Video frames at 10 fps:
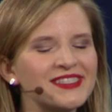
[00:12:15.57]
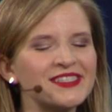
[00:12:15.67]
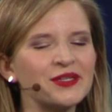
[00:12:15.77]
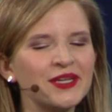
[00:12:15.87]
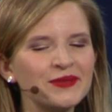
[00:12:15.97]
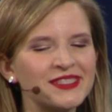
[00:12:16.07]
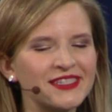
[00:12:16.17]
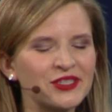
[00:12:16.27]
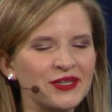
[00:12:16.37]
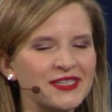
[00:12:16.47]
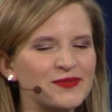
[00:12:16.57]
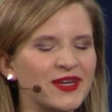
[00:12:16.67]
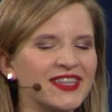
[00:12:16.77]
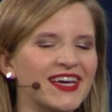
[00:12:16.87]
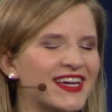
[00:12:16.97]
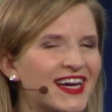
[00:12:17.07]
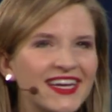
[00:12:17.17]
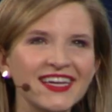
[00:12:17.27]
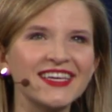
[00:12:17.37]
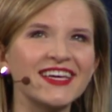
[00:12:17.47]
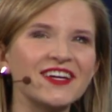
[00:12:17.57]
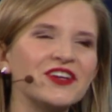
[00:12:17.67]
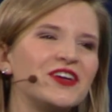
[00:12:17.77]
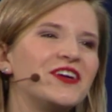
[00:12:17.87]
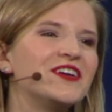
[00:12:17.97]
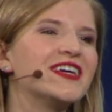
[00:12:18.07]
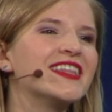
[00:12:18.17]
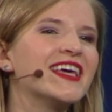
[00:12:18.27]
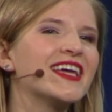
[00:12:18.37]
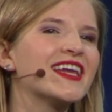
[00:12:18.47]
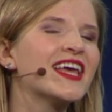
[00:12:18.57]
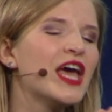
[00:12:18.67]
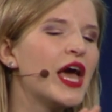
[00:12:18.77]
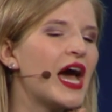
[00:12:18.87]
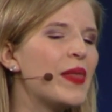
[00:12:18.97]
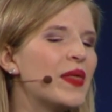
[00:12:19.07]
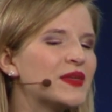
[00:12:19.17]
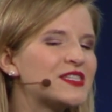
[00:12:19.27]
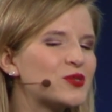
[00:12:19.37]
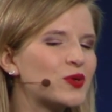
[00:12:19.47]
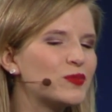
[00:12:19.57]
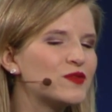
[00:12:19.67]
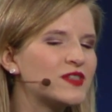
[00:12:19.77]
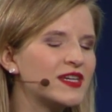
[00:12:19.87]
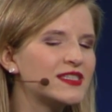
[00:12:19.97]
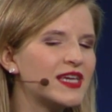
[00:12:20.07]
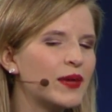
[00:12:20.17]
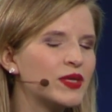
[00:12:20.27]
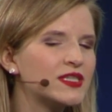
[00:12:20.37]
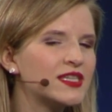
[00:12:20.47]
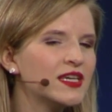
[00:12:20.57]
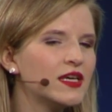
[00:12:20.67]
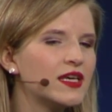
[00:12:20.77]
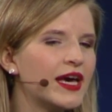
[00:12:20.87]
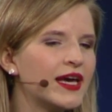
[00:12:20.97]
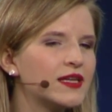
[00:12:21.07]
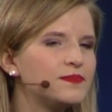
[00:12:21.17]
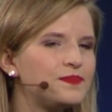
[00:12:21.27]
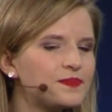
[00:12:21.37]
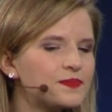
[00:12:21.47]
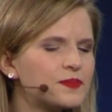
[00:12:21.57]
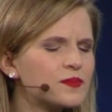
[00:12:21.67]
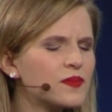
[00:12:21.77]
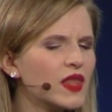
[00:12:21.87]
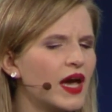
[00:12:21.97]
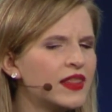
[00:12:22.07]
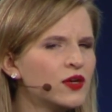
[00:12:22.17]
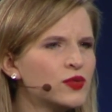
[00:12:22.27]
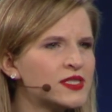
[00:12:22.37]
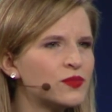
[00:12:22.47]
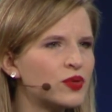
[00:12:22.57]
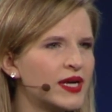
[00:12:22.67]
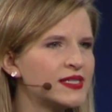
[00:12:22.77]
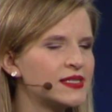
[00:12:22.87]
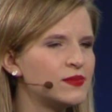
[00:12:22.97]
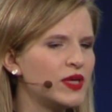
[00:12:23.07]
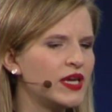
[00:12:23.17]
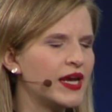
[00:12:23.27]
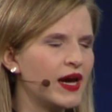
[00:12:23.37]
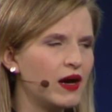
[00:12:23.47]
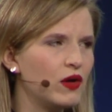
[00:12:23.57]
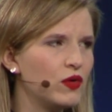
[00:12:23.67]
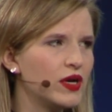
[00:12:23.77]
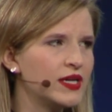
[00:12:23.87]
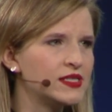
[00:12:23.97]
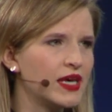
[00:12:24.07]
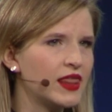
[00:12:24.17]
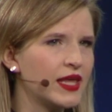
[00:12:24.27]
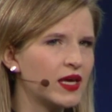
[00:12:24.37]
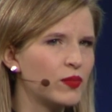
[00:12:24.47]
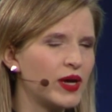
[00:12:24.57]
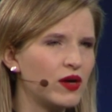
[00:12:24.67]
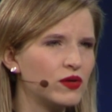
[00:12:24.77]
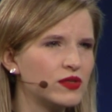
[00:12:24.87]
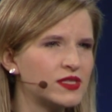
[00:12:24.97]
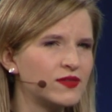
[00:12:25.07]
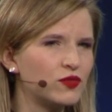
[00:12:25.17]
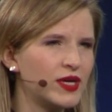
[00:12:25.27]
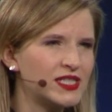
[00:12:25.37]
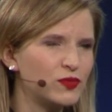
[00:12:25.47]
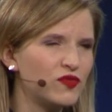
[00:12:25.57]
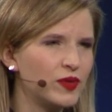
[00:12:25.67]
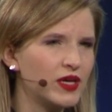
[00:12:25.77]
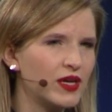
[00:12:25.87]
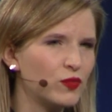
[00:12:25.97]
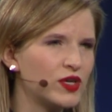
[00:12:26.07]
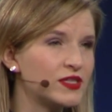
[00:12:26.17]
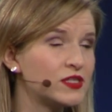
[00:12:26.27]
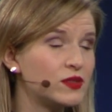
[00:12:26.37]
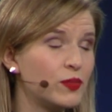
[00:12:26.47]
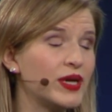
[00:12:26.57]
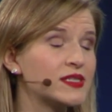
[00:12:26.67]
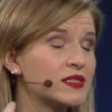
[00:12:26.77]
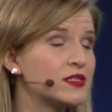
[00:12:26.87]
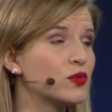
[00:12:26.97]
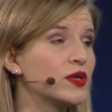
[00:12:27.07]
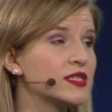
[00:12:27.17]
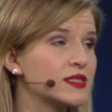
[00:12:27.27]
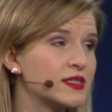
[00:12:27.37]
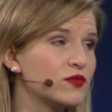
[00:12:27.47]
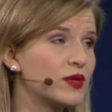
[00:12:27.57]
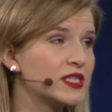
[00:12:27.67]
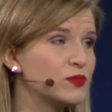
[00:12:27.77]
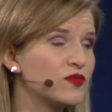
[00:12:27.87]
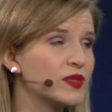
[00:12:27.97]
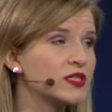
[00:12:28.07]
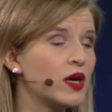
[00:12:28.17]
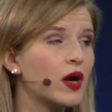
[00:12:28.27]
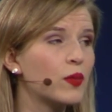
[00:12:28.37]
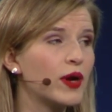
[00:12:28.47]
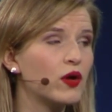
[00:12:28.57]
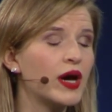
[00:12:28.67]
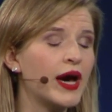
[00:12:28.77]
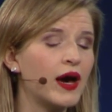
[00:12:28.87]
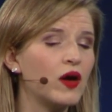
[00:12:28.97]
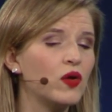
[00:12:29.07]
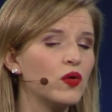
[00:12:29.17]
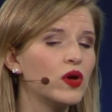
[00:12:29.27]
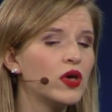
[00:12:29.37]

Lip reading: he was trying to explain that, and I didn't get it at all. And then the story moved on to Emmett Till. And I think what surprises me now, as I think about the civil rights movement and what the best historians of the civil rights movement talk about, how